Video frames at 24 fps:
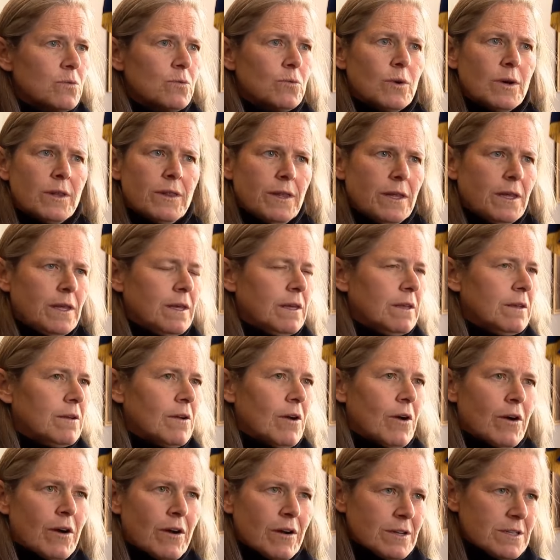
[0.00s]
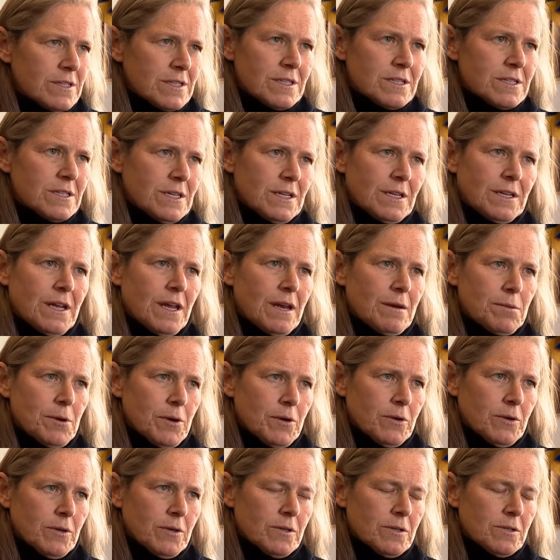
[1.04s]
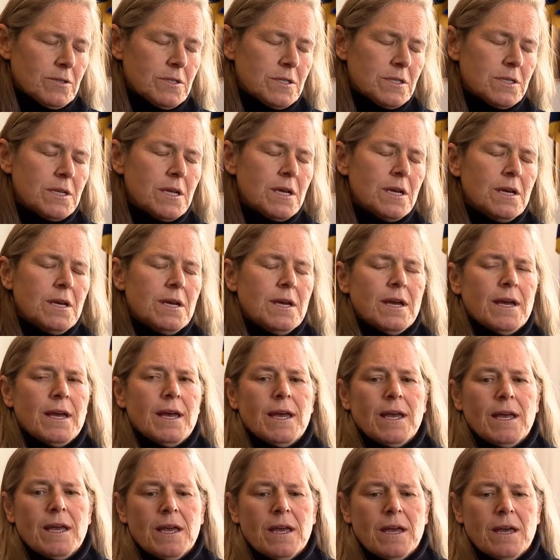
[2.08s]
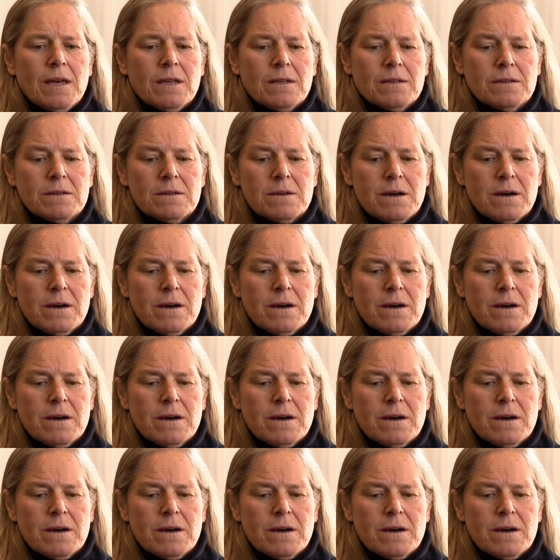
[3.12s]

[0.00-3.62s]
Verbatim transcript: within our existing neighborhoods and